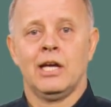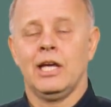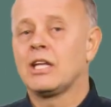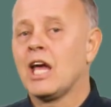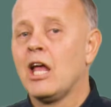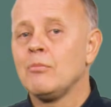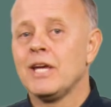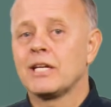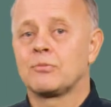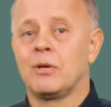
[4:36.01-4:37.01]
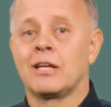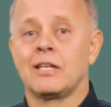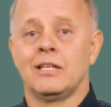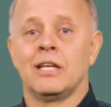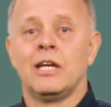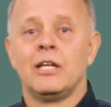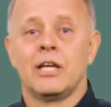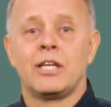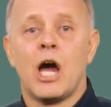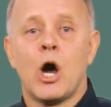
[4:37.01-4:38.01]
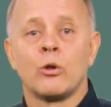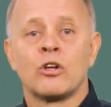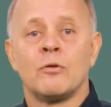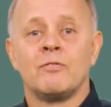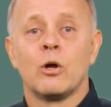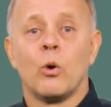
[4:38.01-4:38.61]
it can be expected that the outcome will